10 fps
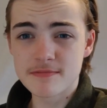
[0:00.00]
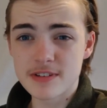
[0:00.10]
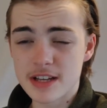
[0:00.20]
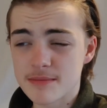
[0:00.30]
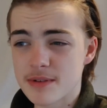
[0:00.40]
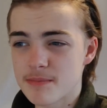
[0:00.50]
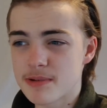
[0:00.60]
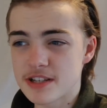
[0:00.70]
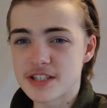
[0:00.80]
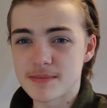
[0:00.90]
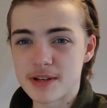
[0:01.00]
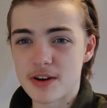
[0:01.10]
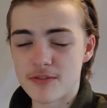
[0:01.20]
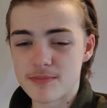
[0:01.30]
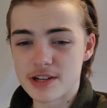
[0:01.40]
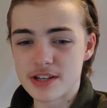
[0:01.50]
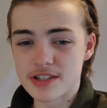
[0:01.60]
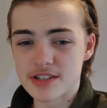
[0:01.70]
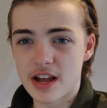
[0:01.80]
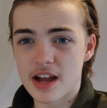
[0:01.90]
It it pisses me off
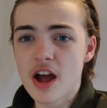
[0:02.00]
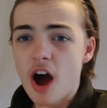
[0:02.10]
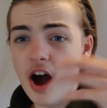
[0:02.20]
because I